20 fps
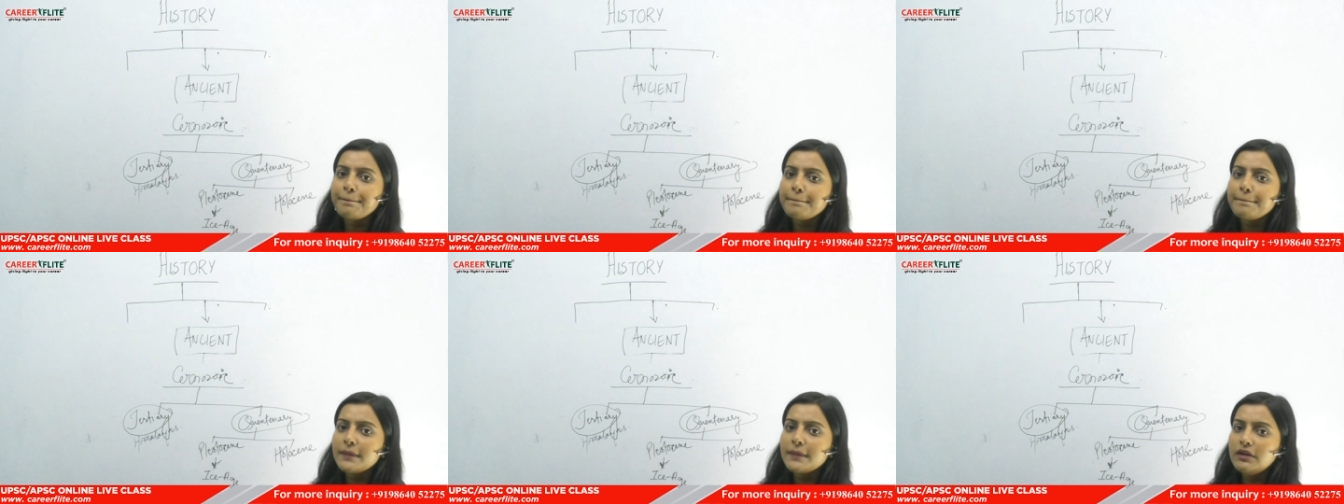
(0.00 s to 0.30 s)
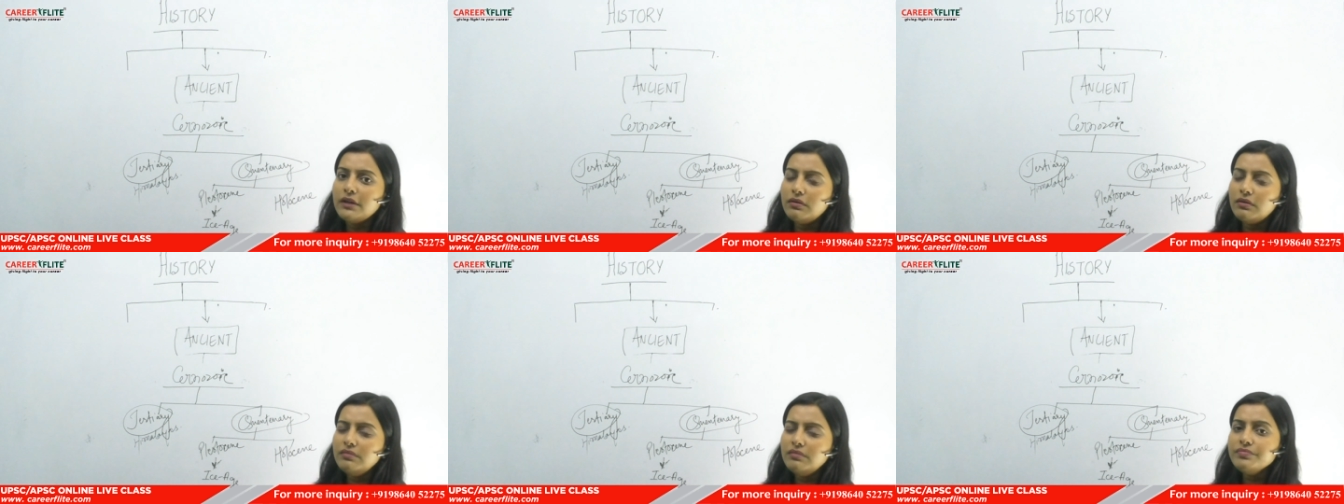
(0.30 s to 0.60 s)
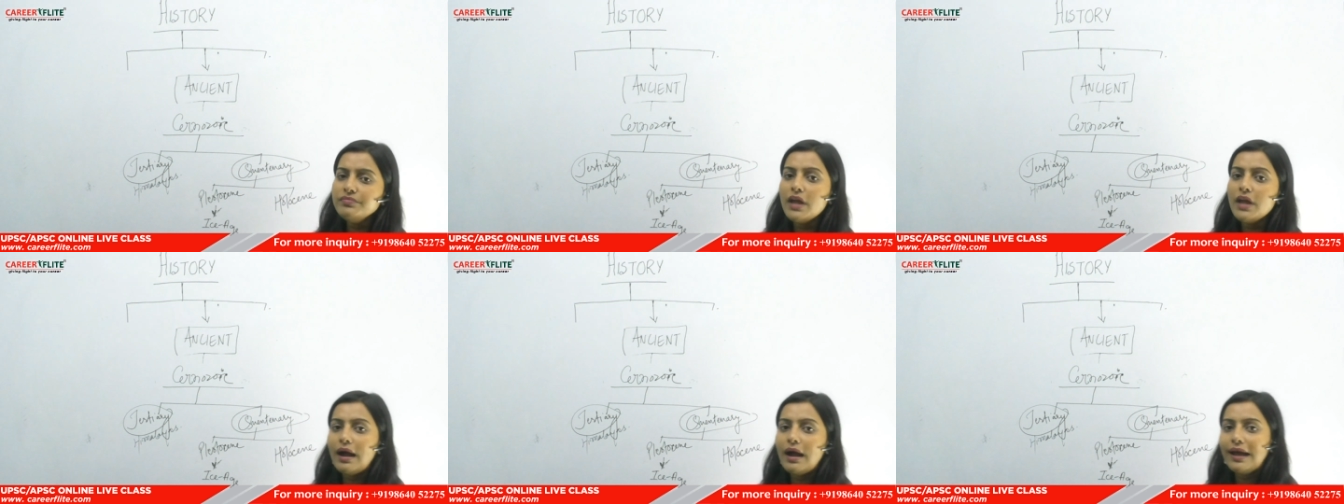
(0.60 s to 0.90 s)
you know,
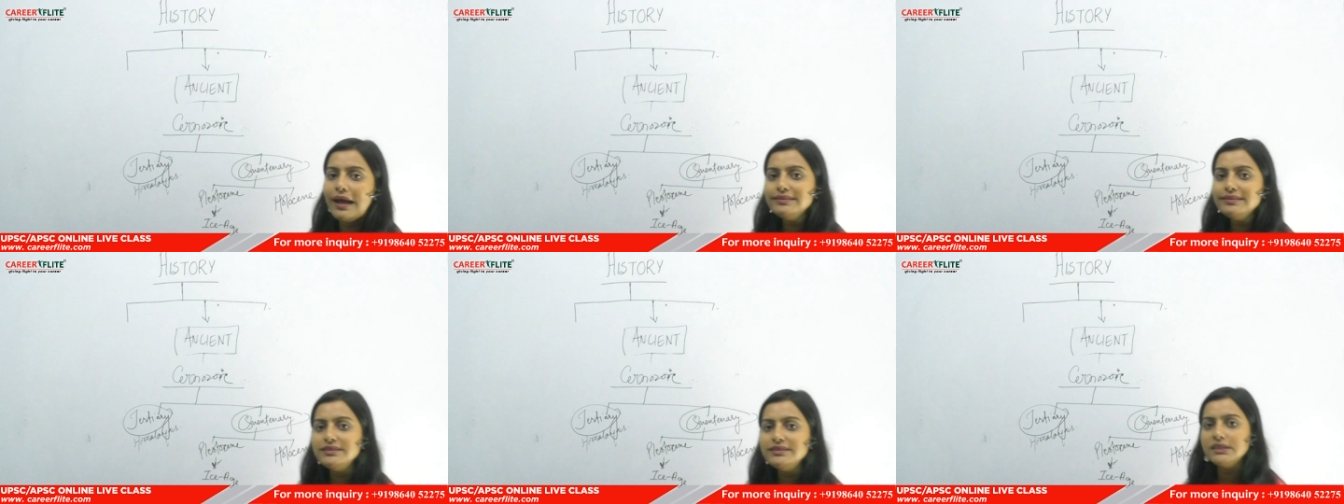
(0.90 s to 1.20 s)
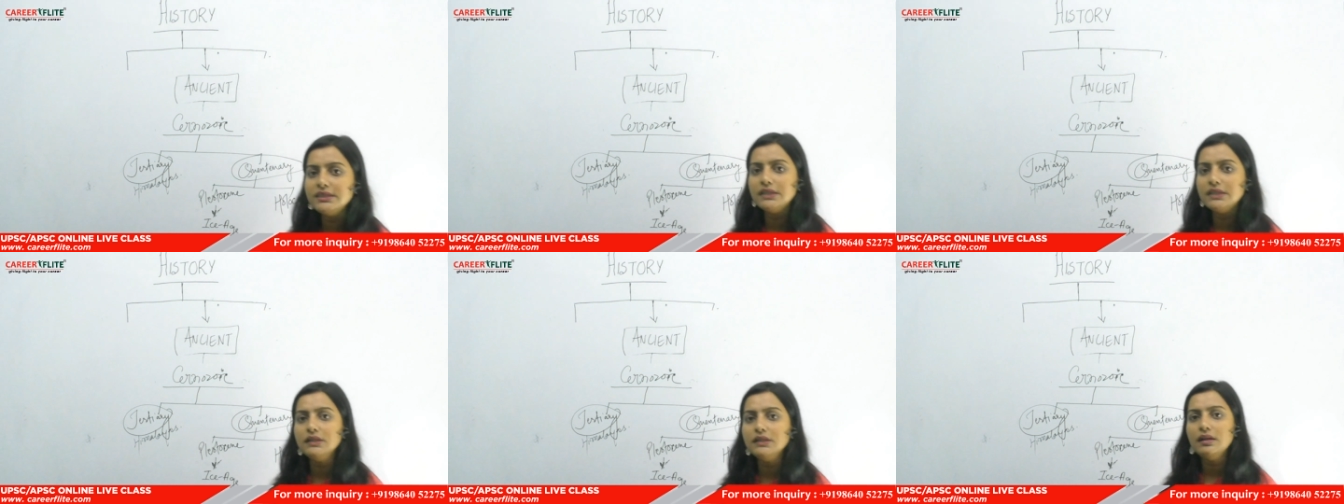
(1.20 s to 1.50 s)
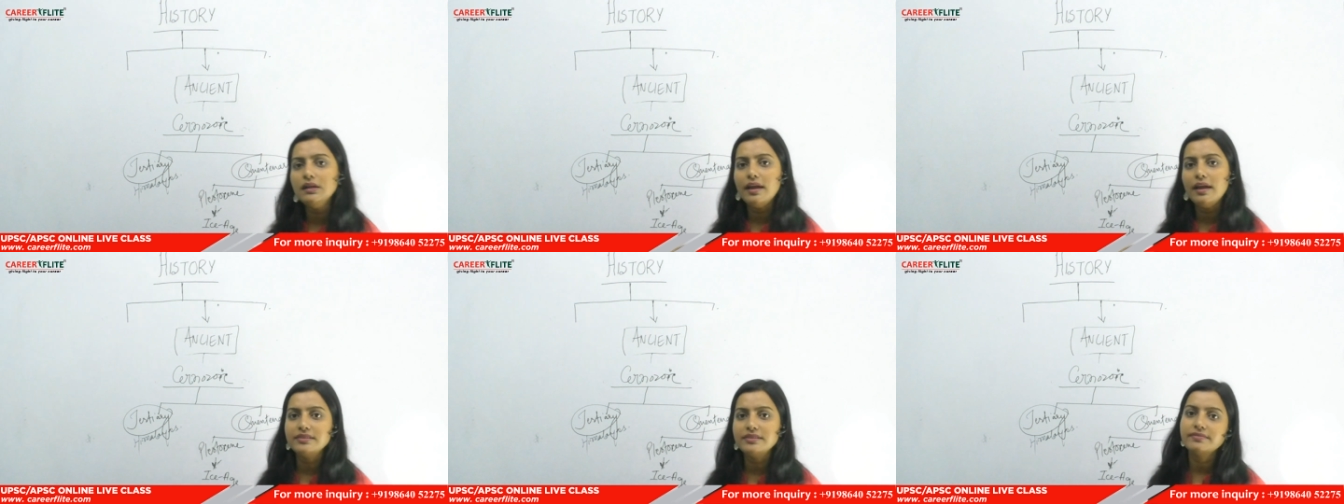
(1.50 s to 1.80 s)
hunting
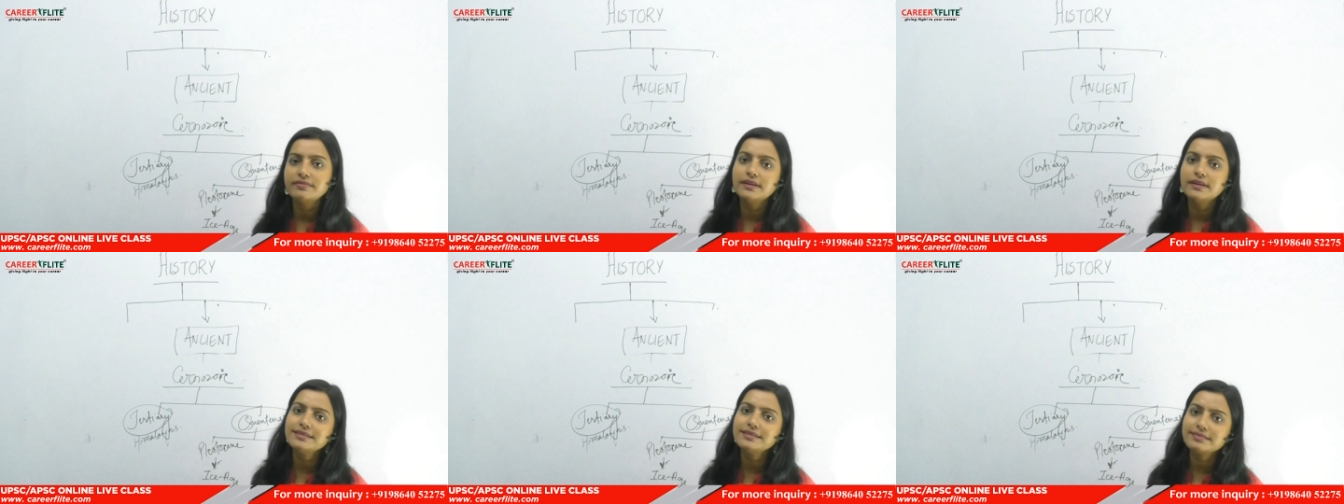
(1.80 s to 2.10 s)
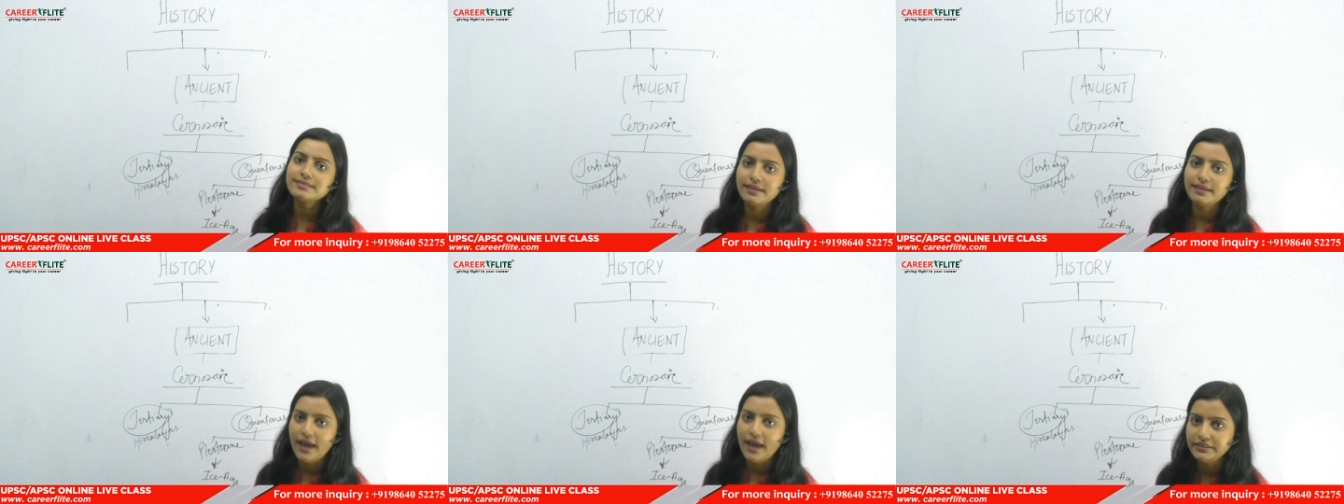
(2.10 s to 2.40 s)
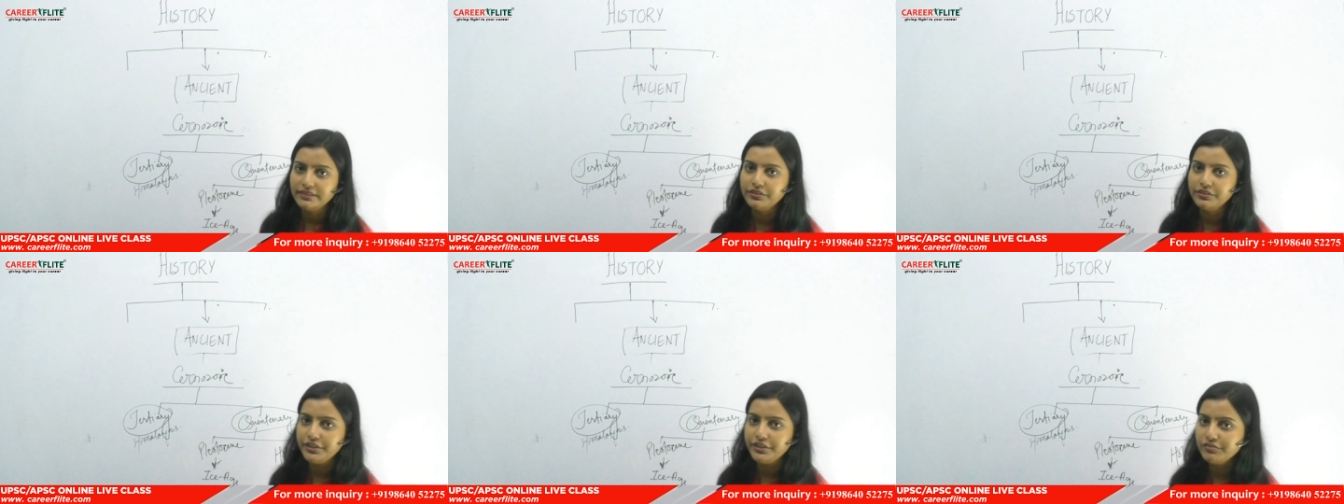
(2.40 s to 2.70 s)
as well as
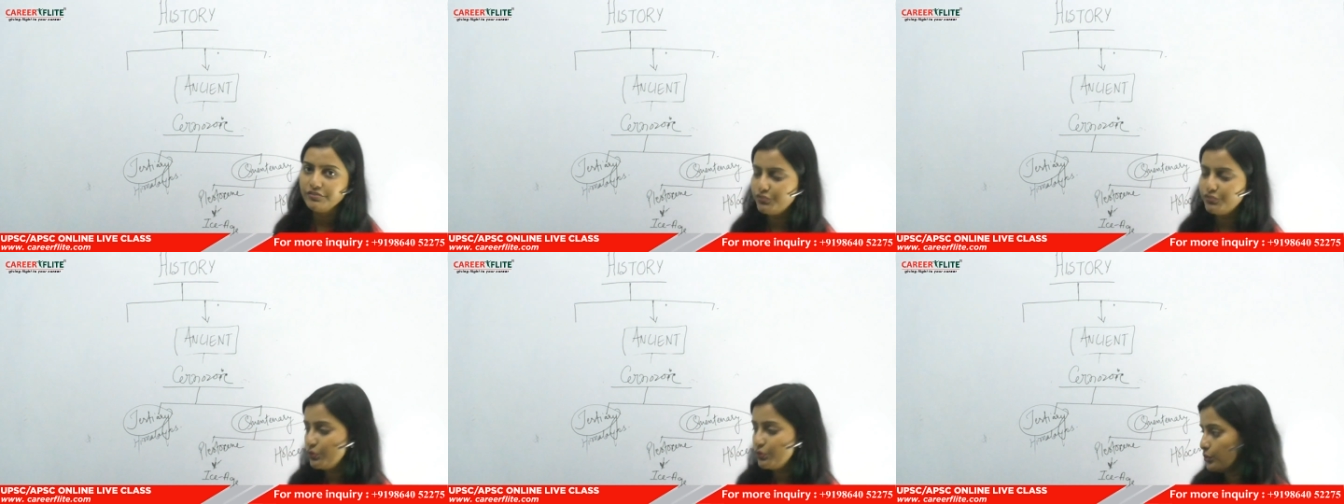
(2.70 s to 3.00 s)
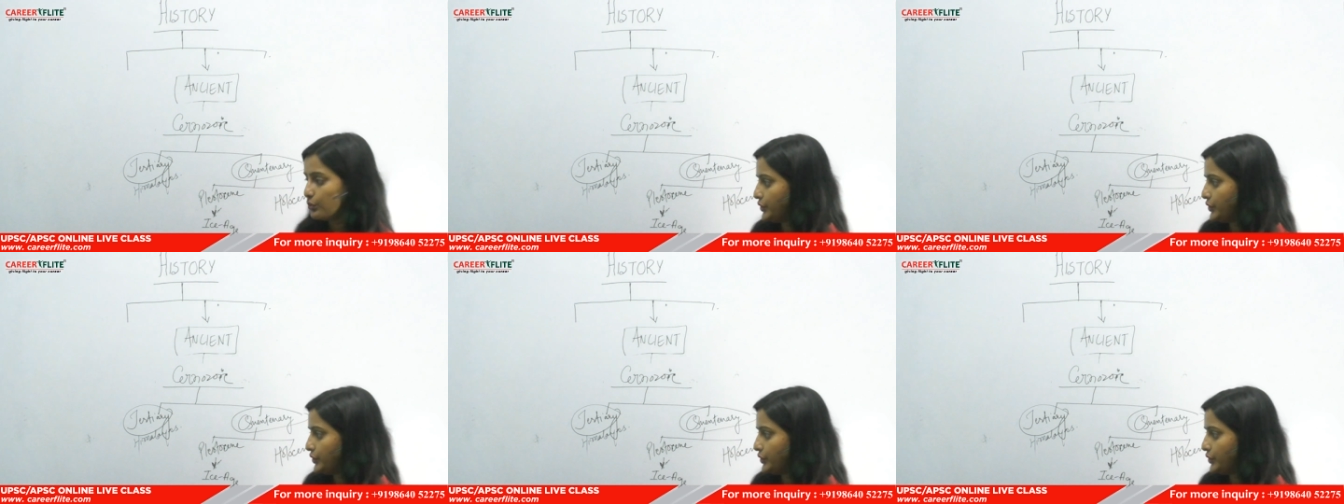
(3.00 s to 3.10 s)
gathering food.